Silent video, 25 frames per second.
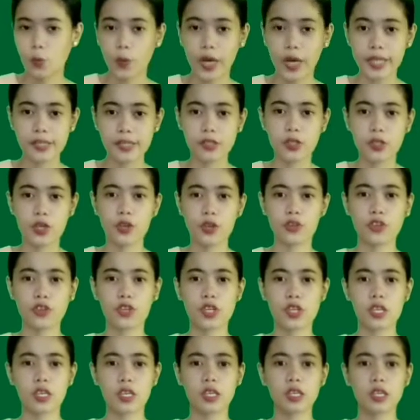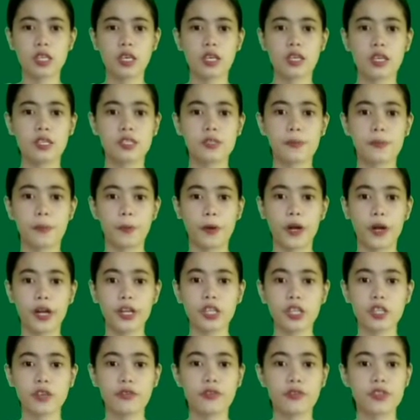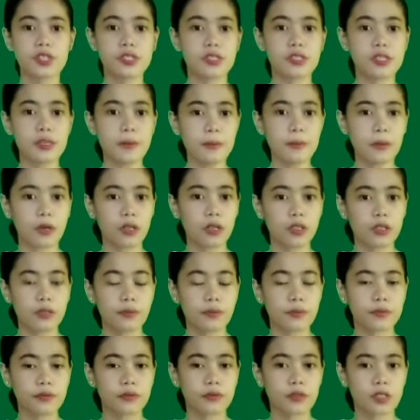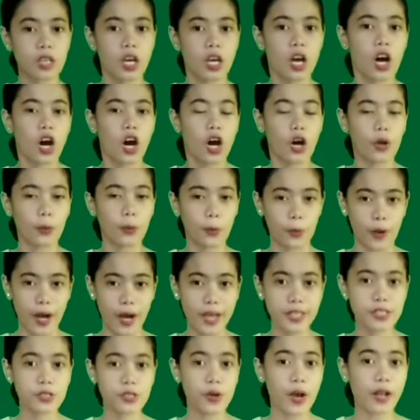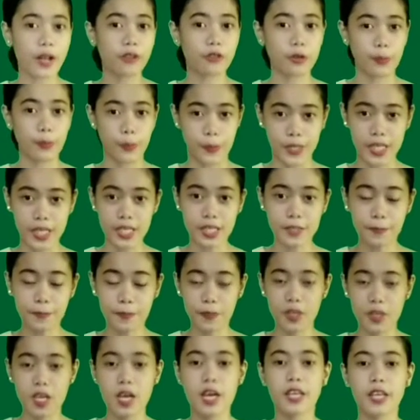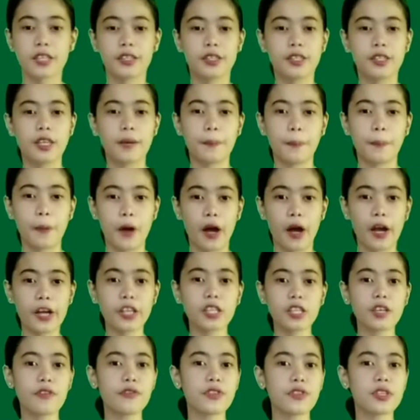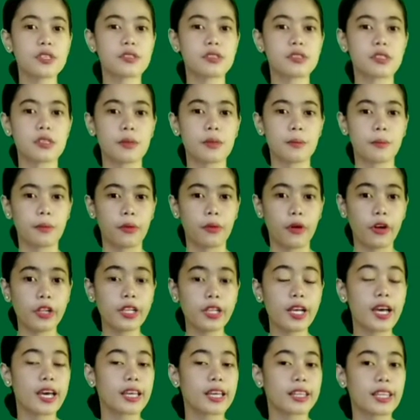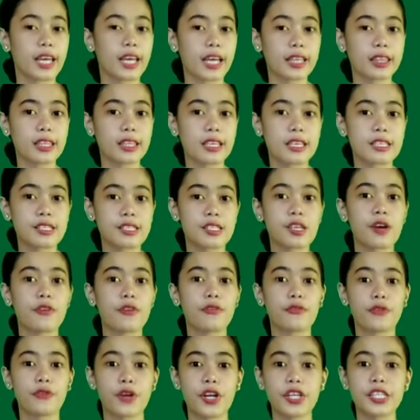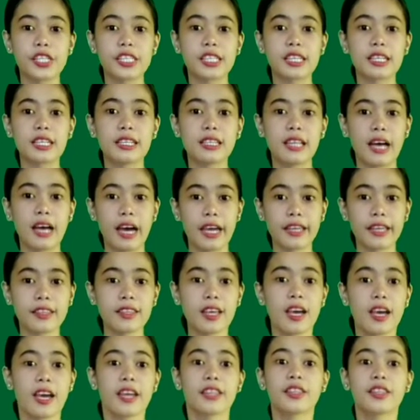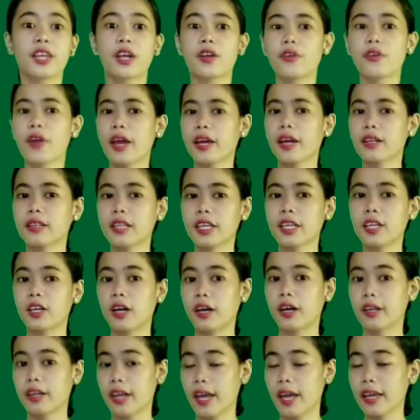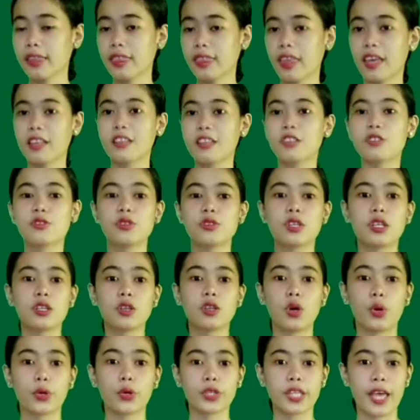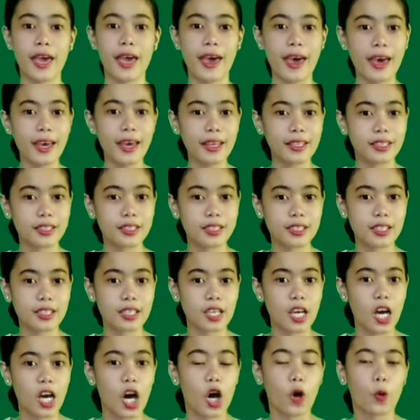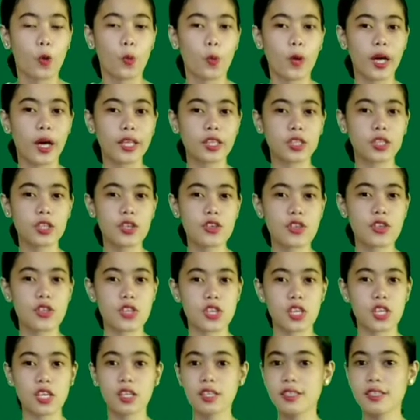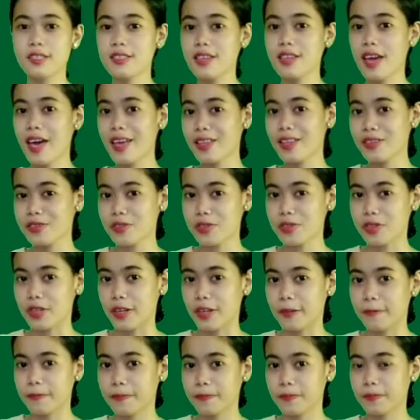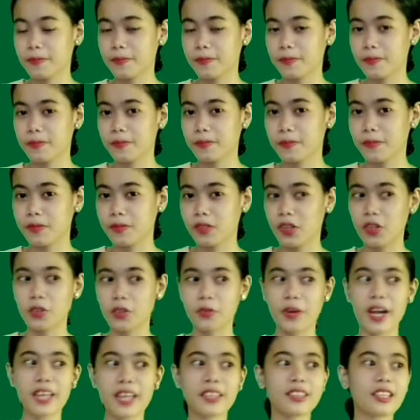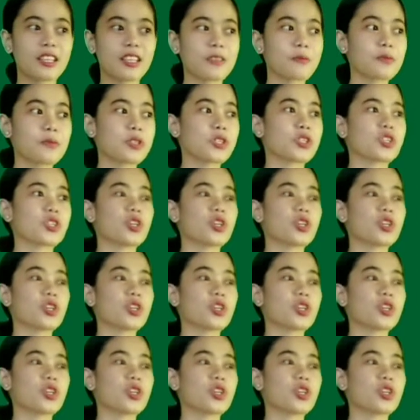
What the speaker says: What do you think is a part of the symbol? Alright, so I'll repeat. The part of the symbol that is vertical line directly connected to the note head. What do you think is the answer? Alright, let me